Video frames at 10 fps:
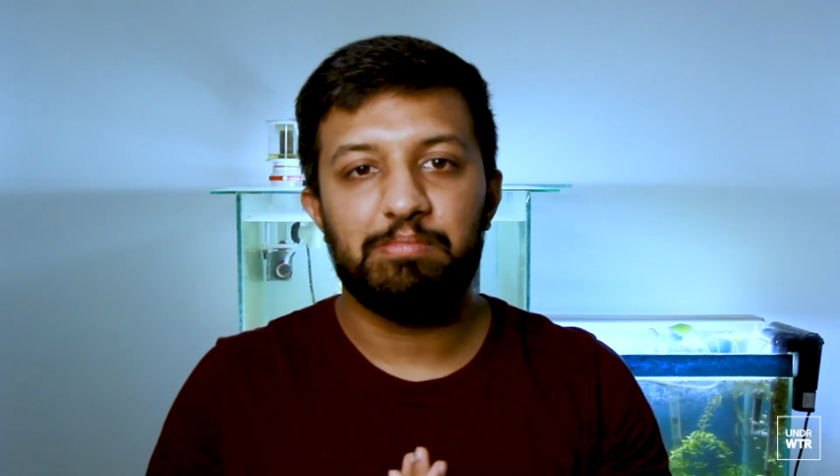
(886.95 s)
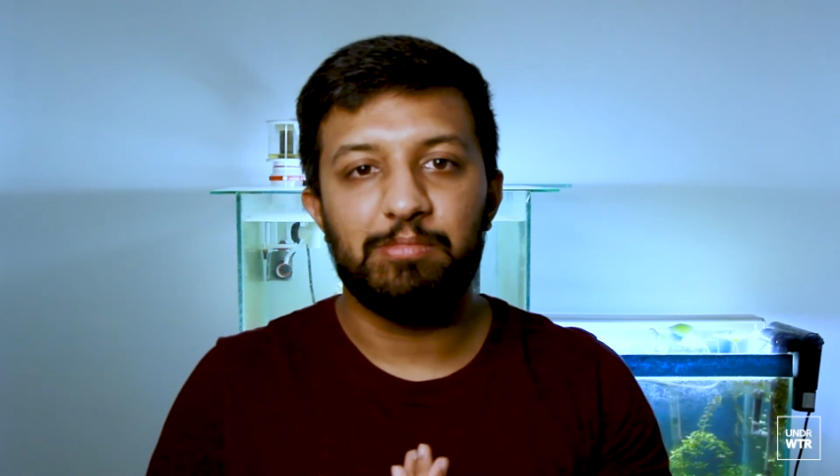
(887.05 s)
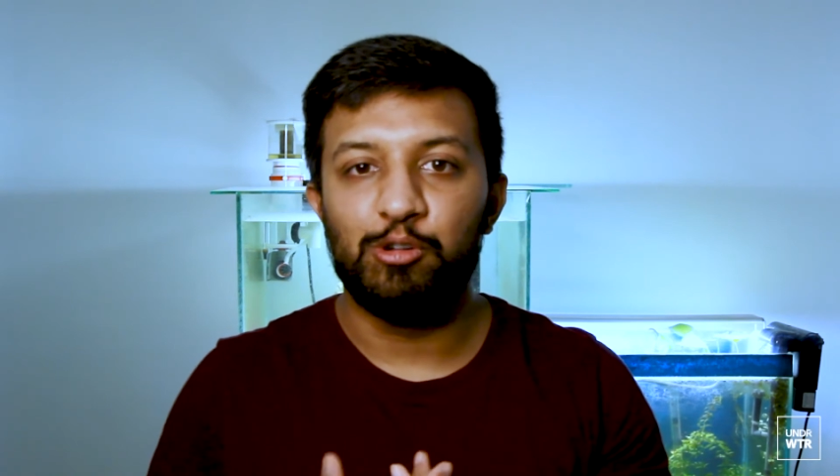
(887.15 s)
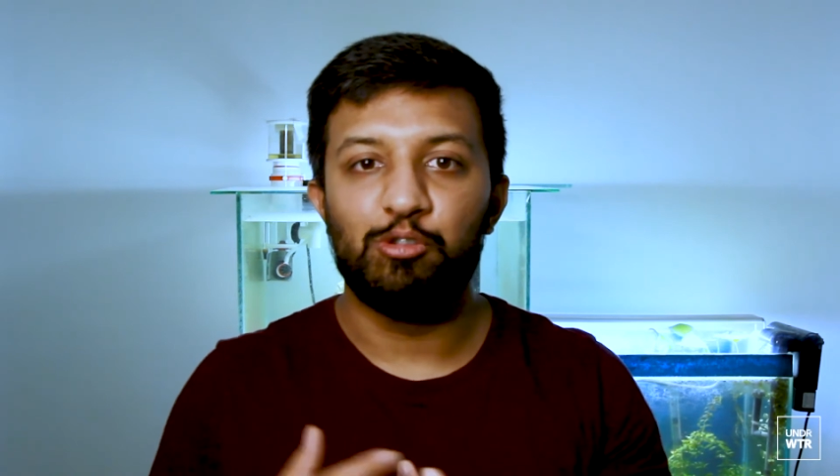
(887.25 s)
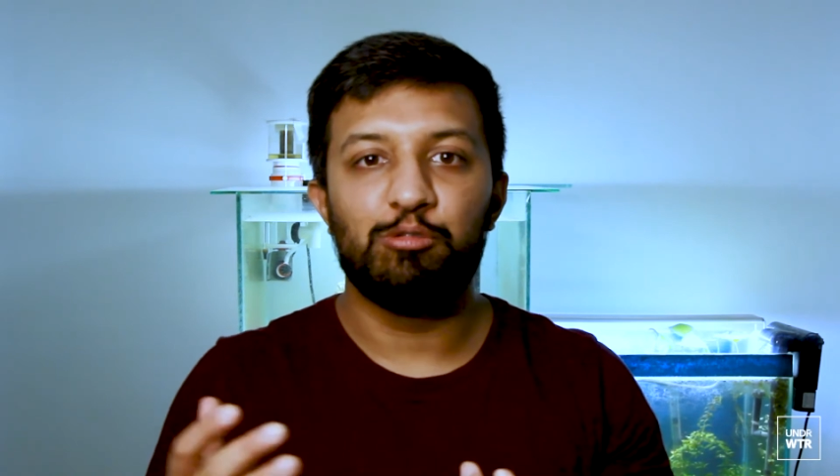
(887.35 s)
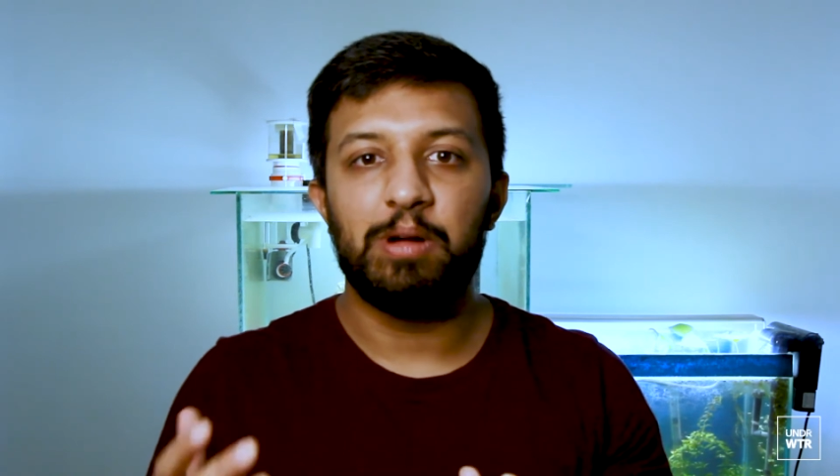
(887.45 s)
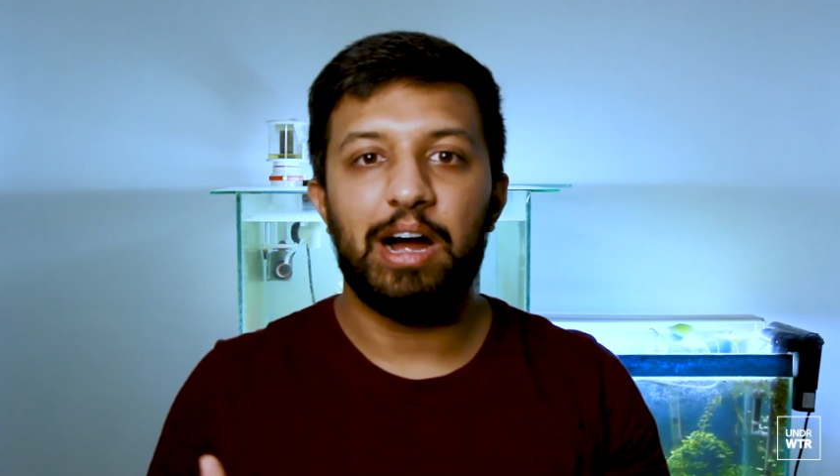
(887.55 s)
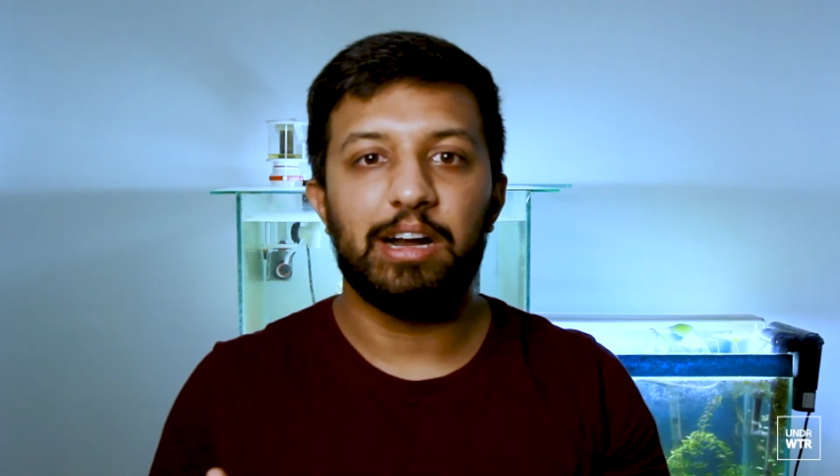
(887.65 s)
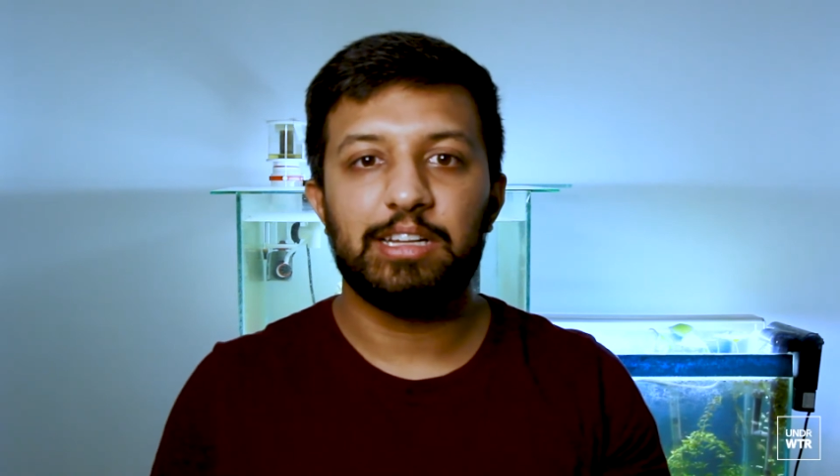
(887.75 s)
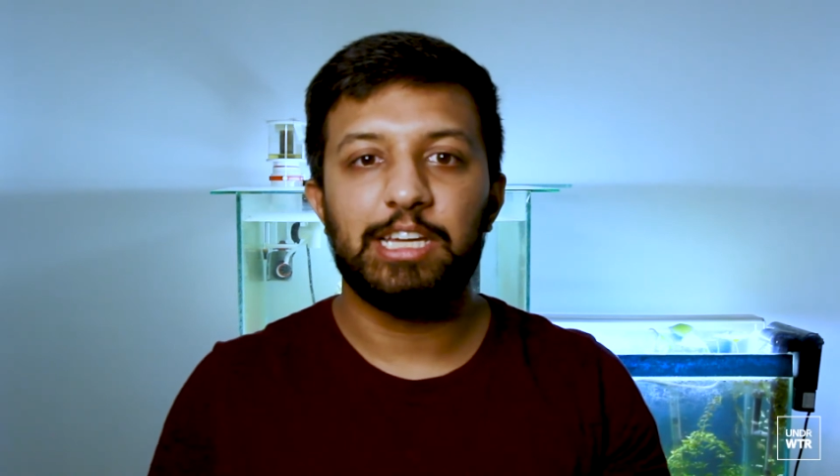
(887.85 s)
noob
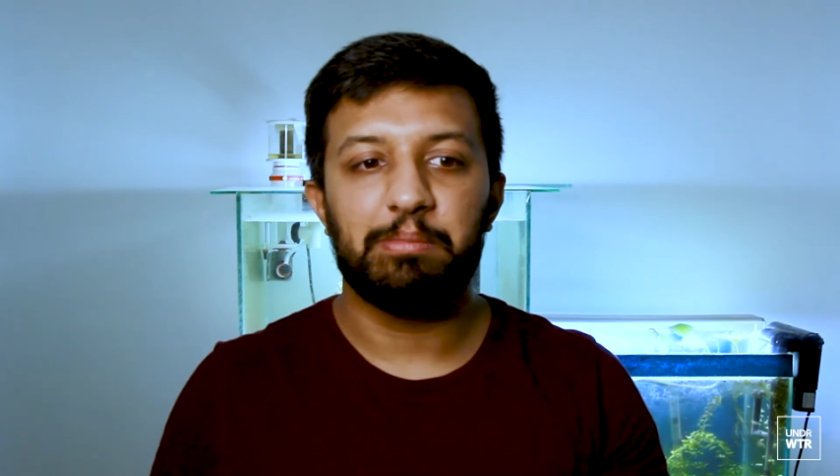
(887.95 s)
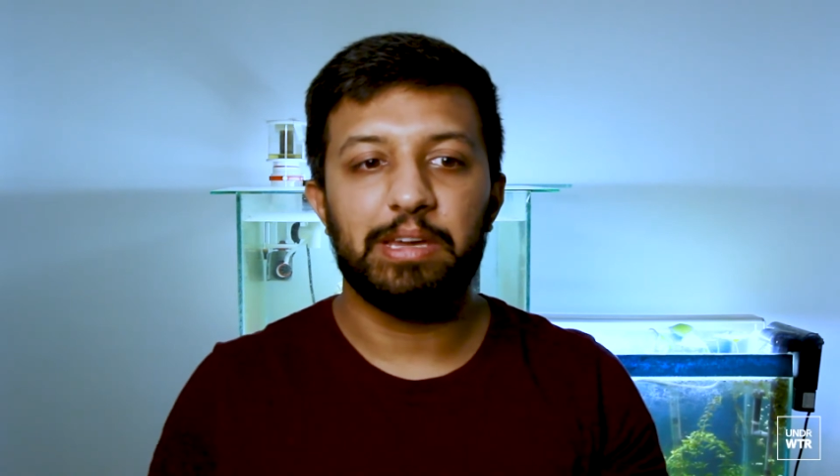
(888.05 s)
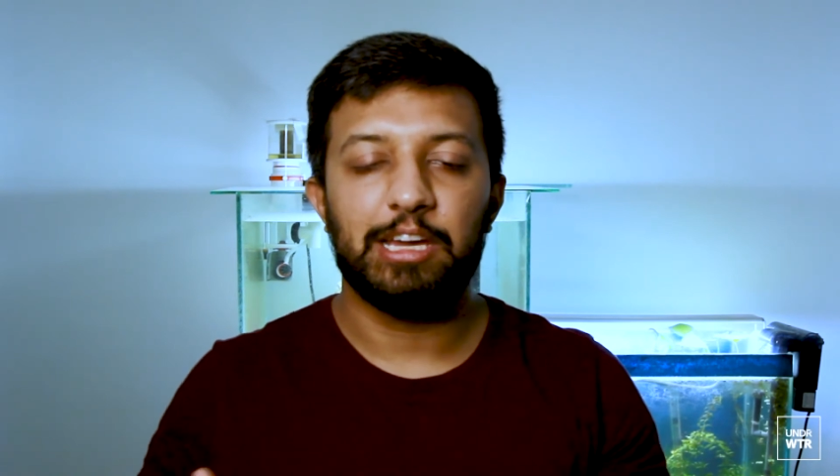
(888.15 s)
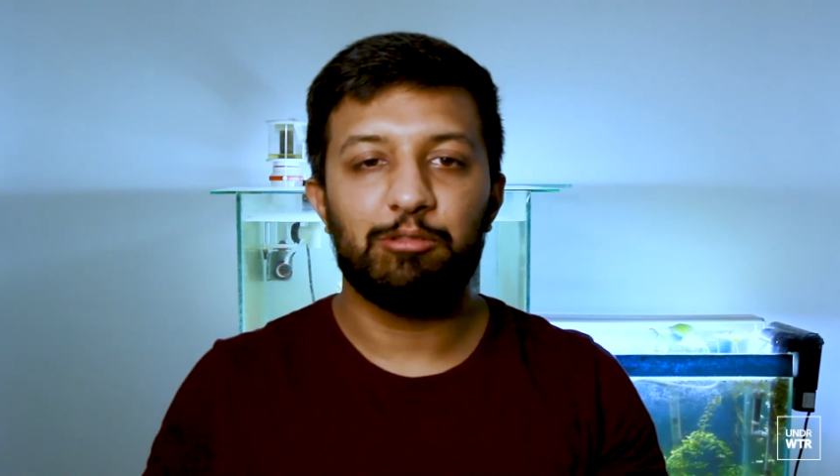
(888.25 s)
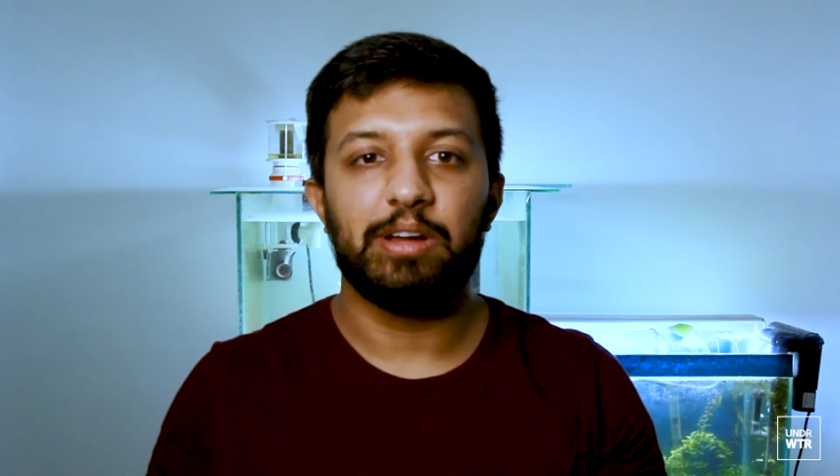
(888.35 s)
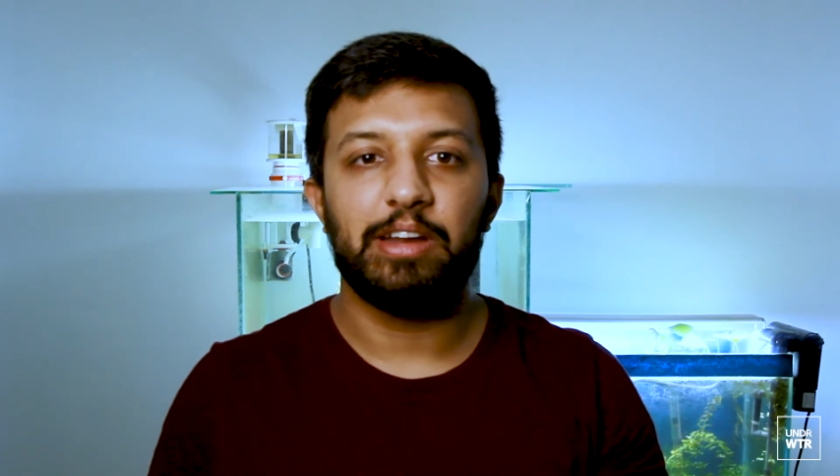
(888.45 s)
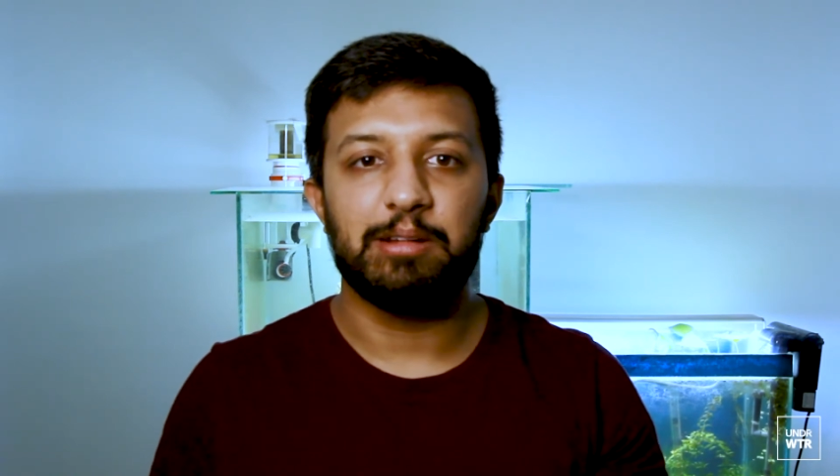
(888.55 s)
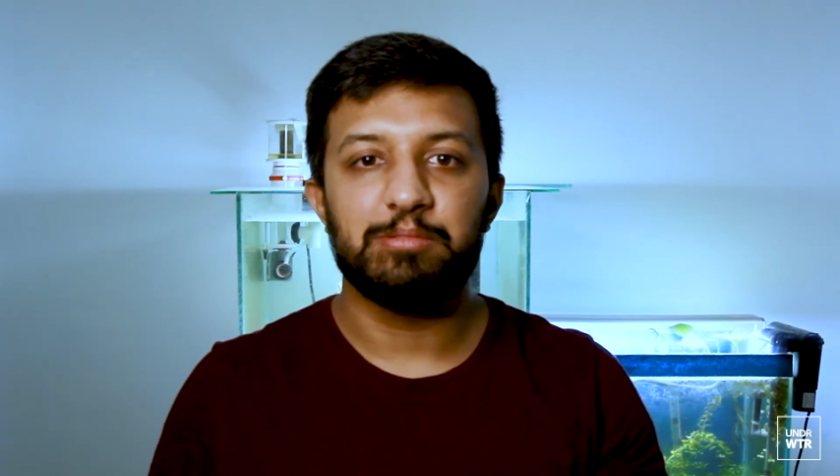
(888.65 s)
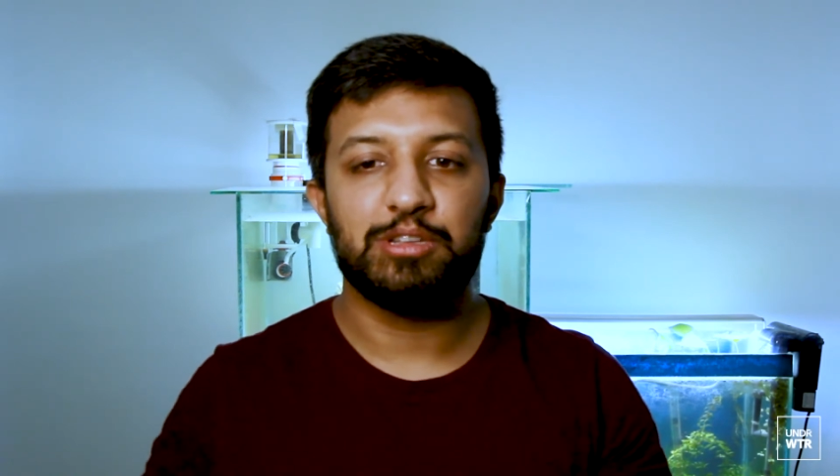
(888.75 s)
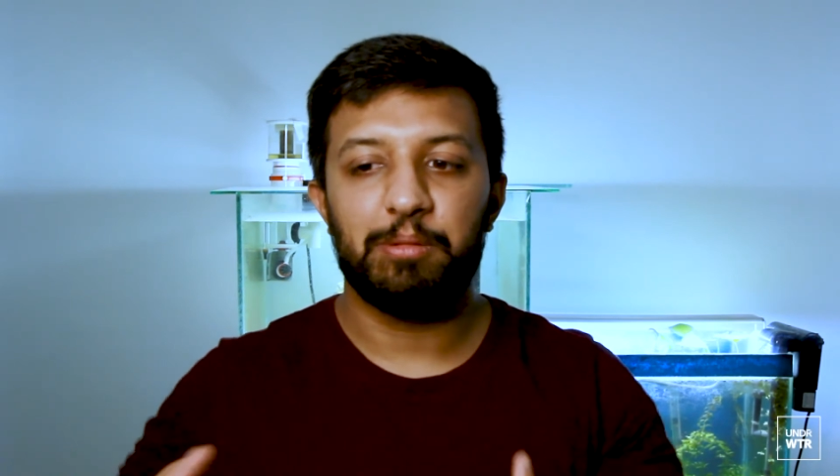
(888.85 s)
at keeping aquariums.